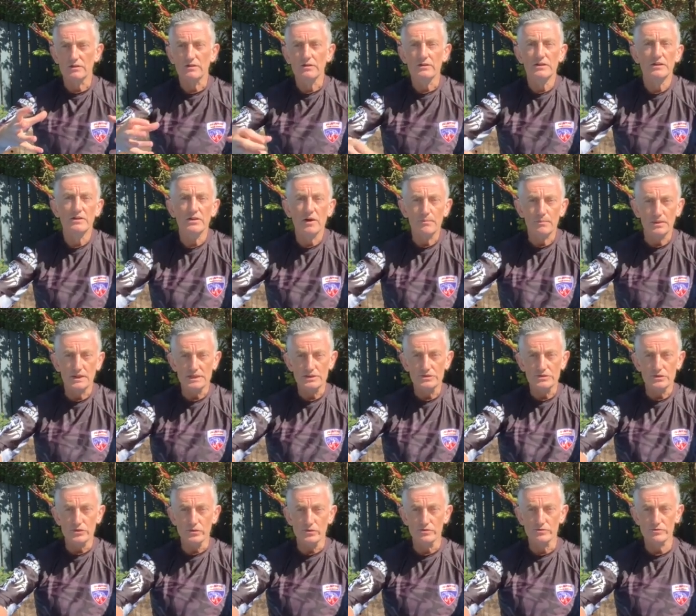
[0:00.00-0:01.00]
they're not being
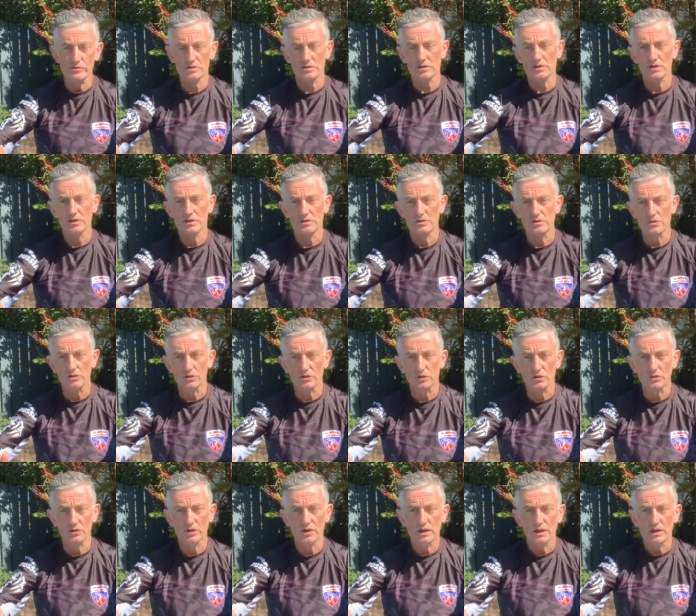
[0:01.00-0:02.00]
used.
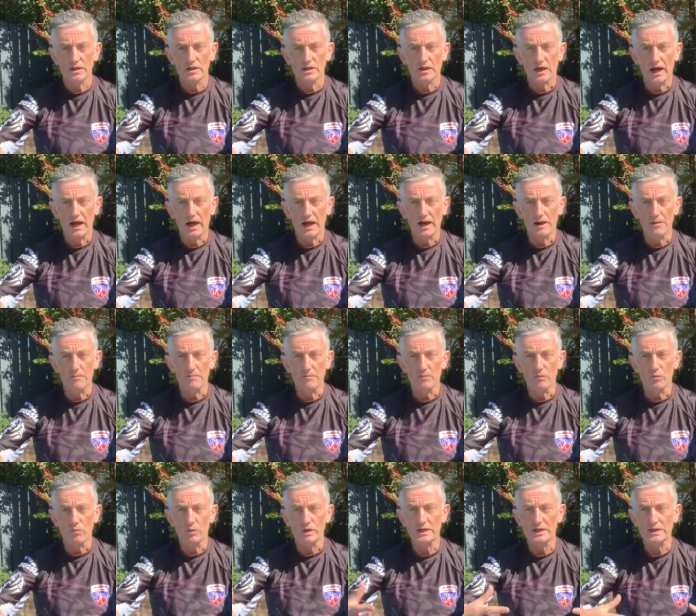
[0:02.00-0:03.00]
So
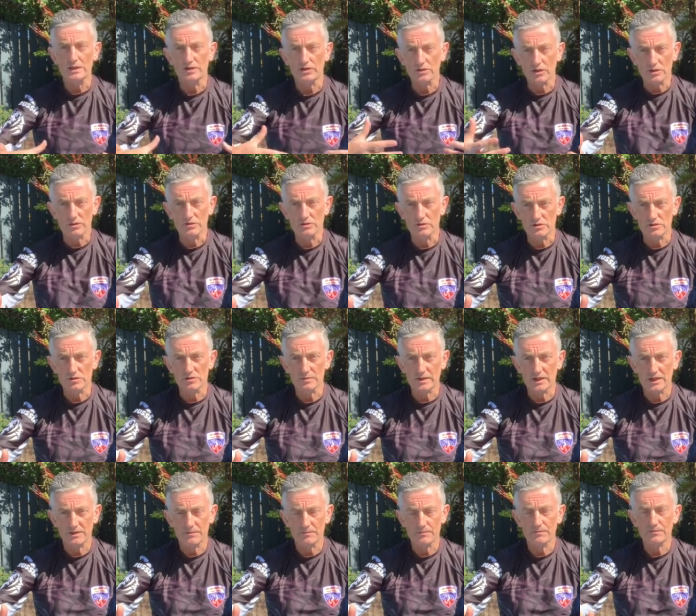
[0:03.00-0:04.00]
we need to start using them
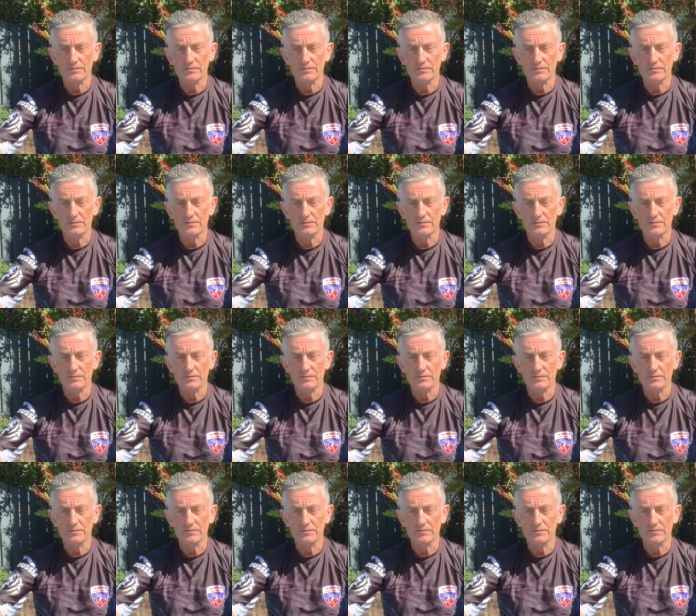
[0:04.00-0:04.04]
again.